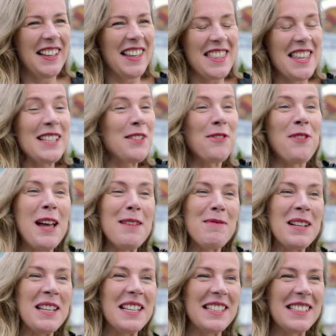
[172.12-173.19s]
That's
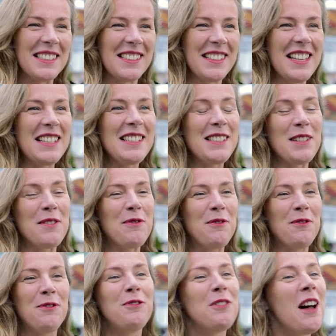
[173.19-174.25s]
family. That's the
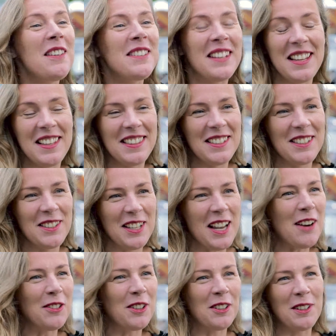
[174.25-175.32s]
fun and the
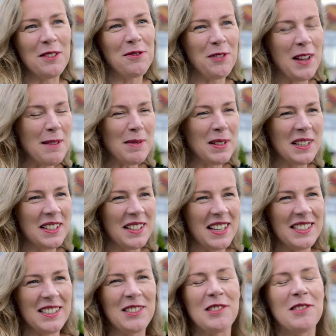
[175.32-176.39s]
terror of family,
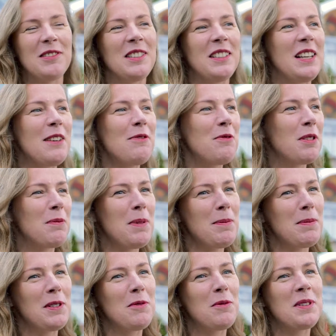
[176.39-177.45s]
that you live with
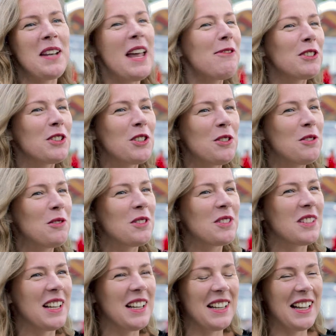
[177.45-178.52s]
people you would never
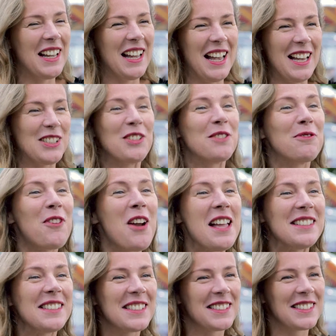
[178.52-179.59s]
choose as your
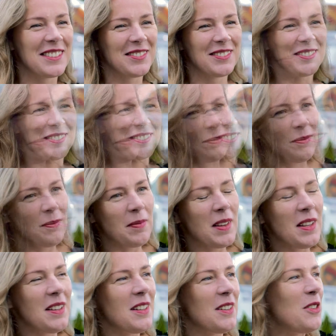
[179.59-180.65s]
friends.
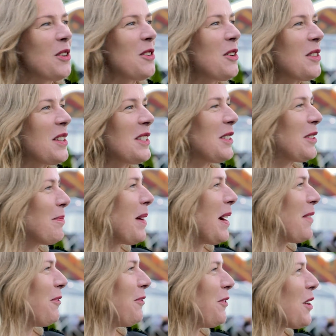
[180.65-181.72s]
No, this is
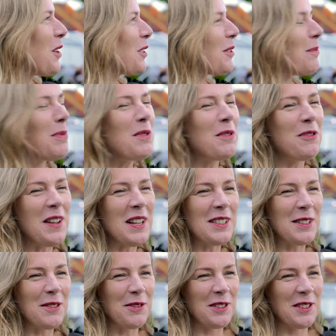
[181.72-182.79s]
my first book
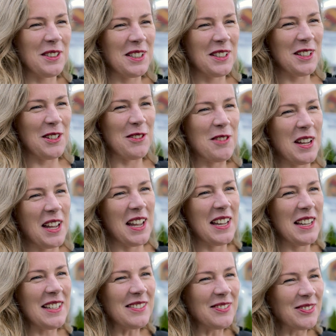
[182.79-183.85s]
festival in the UK.